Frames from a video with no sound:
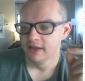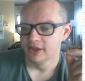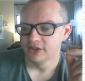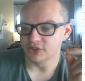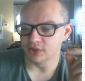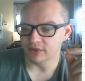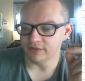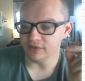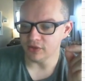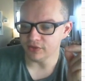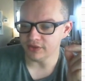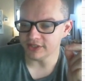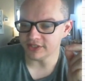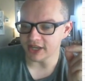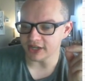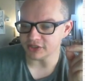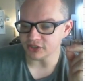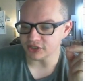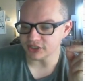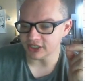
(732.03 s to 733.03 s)
So even though these
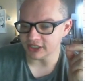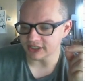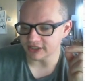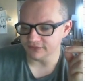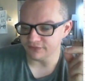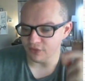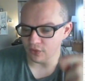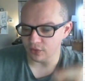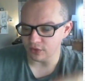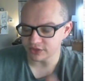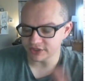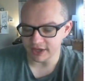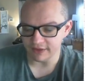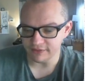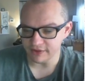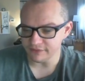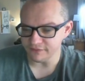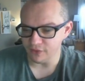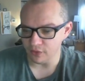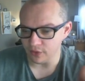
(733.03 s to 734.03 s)
guys are
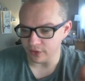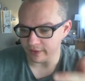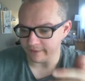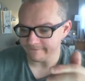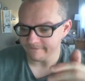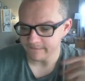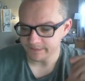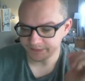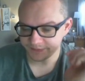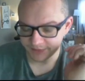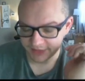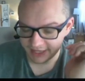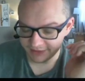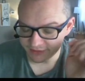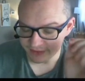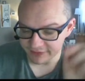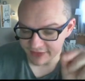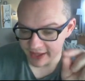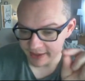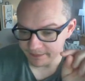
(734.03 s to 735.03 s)
7-4,
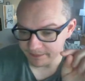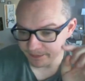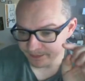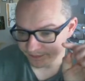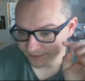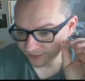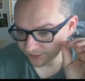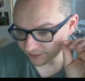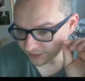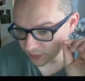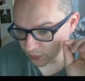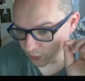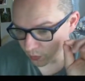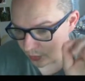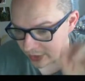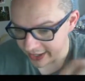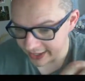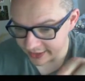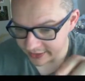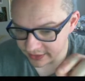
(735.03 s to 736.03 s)
even if they
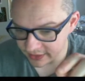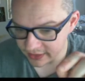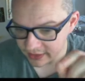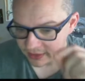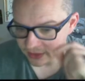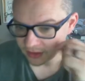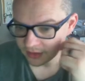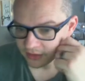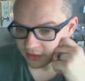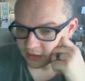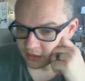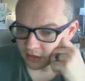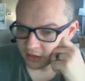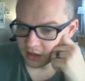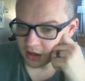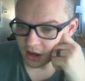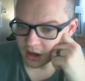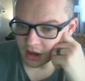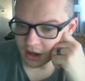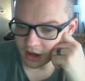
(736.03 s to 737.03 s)
win,
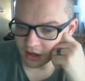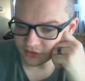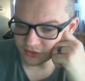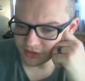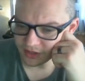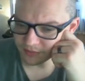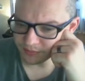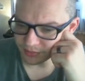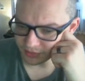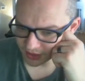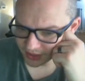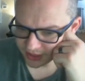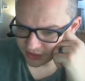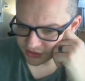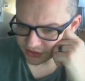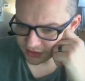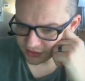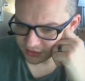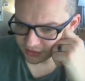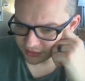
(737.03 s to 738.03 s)
do they play
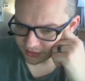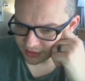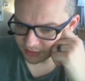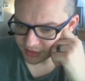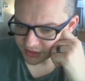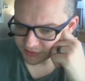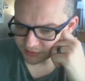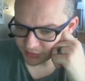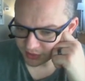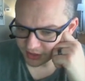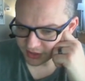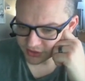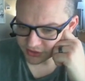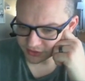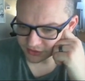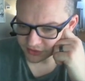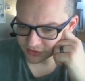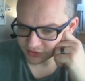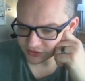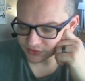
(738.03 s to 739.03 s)
each other? They must play each
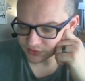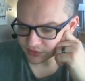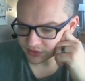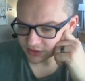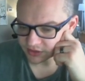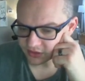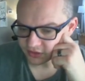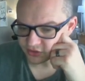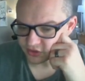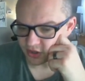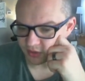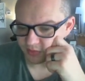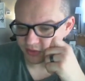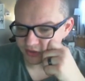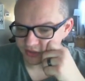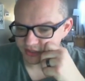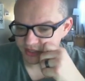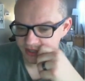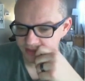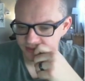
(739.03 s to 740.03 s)
other this week. Chubb
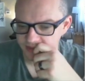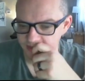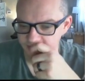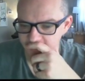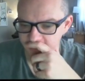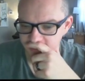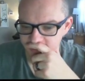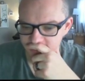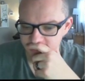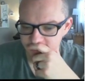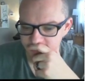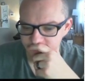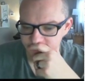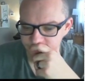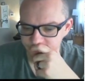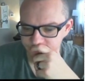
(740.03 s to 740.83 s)
Ertz and Nantab Knights.